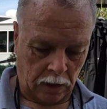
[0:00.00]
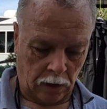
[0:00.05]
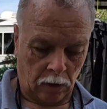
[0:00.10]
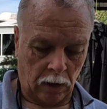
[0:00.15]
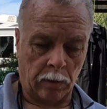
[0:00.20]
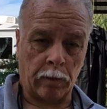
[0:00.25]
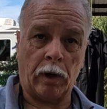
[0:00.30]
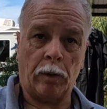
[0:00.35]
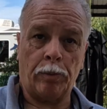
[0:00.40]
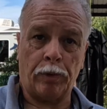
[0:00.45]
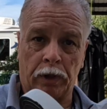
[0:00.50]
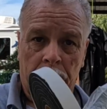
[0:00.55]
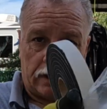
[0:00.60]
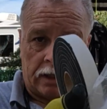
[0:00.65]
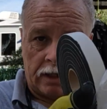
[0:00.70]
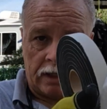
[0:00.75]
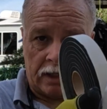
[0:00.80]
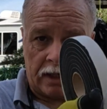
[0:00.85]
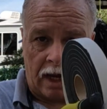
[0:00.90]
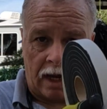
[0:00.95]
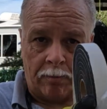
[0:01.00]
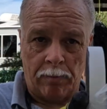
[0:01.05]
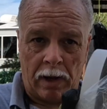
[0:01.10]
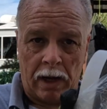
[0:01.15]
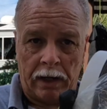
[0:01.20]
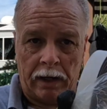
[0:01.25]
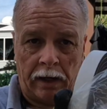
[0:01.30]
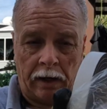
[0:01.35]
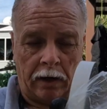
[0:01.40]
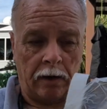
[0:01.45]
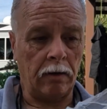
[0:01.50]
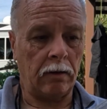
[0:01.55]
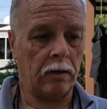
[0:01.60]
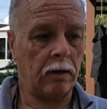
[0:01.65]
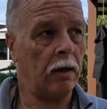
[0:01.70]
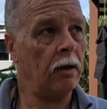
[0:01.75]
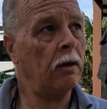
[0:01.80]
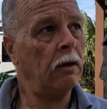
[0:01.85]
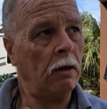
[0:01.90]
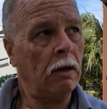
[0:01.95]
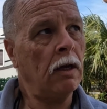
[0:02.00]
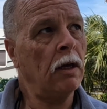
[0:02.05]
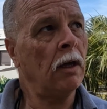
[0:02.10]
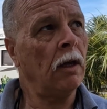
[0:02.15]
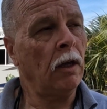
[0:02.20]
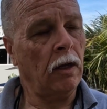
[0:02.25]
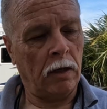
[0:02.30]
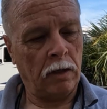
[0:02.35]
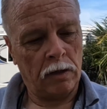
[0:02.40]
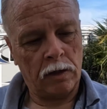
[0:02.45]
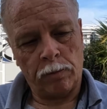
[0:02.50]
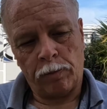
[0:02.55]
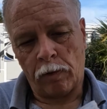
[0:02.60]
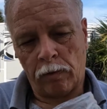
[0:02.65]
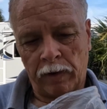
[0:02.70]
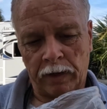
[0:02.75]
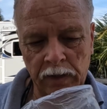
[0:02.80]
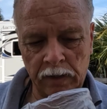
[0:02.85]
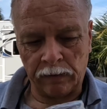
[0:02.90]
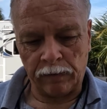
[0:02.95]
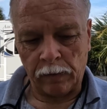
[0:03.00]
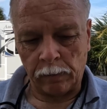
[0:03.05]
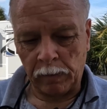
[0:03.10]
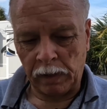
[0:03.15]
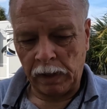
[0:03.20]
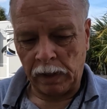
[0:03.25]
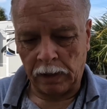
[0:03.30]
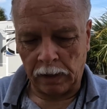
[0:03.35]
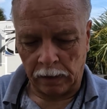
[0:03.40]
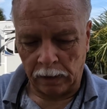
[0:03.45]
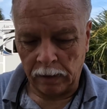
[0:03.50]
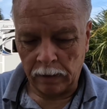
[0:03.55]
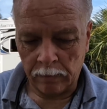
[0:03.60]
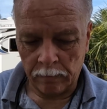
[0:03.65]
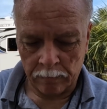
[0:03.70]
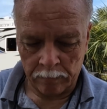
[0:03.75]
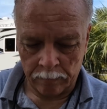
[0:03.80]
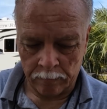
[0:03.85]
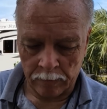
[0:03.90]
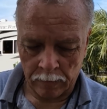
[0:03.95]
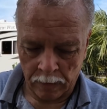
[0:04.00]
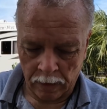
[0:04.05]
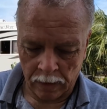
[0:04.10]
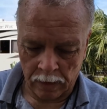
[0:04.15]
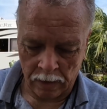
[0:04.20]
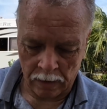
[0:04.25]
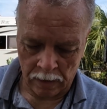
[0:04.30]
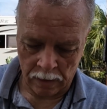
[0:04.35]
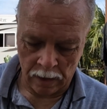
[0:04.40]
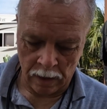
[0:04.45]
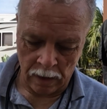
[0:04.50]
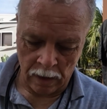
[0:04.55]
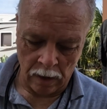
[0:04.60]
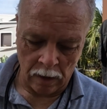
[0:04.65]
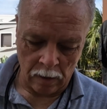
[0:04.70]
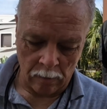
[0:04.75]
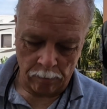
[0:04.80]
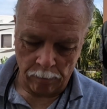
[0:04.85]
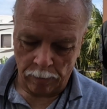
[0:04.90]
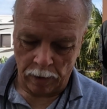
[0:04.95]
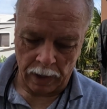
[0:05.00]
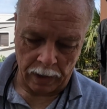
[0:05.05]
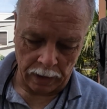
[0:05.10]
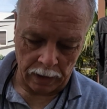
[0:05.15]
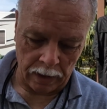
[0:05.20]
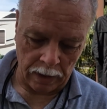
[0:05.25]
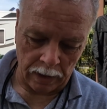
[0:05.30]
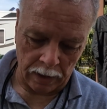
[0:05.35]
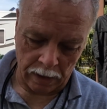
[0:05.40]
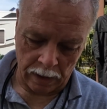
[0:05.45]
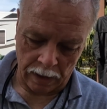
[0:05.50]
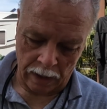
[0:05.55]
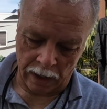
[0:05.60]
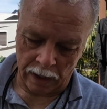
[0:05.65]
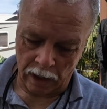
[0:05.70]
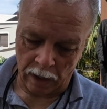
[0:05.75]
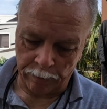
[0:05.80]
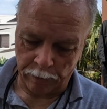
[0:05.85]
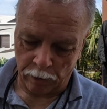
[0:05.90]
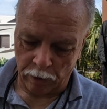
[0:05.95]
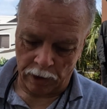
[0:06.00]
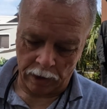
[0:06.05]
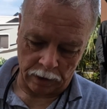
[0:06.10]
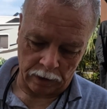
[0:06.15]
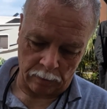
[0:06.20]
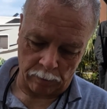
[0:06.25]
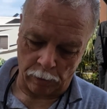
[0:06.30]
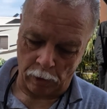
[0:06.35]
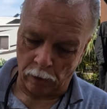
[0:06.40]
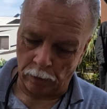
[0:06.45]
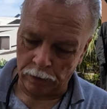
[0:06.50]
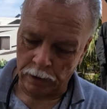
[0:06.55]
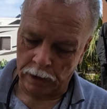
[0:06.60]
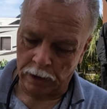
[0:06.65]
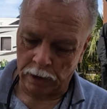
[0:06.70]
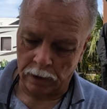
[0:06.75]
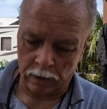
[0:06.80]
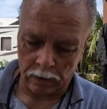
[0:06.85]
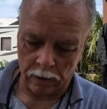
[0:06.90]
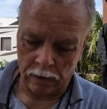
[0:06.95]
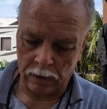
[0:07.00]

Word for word: not only want to put this tape on there, to prevent it from leaking, but I upgraded the bolts